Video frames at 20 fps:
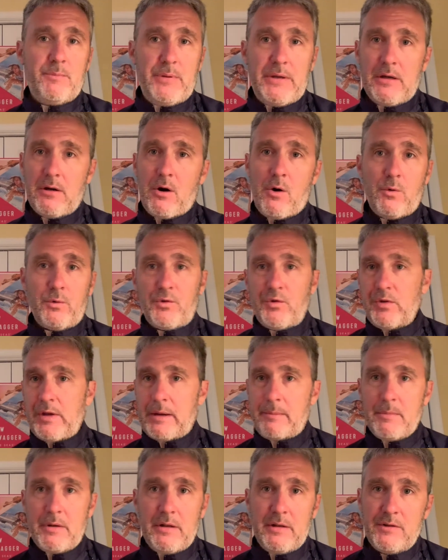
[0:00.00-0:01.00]
be a whole
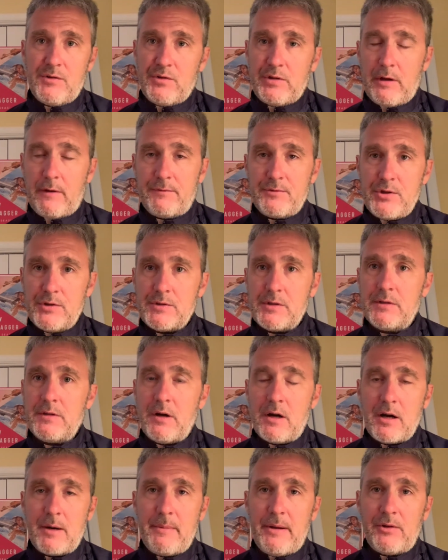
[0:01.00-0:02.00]
segment in itself just to
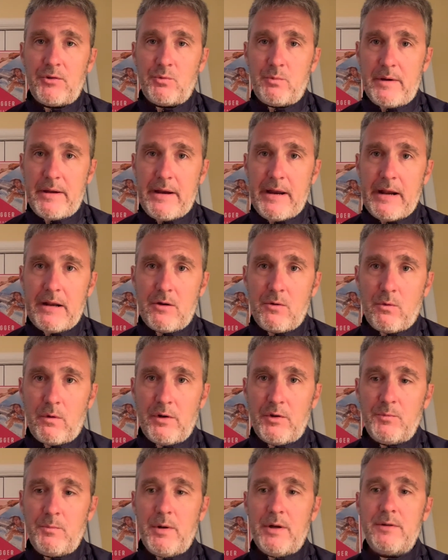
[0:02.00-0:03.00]
talk about suite
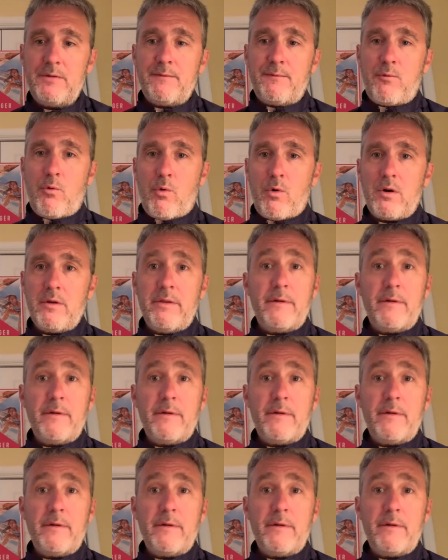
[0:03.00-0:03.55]
categories. But for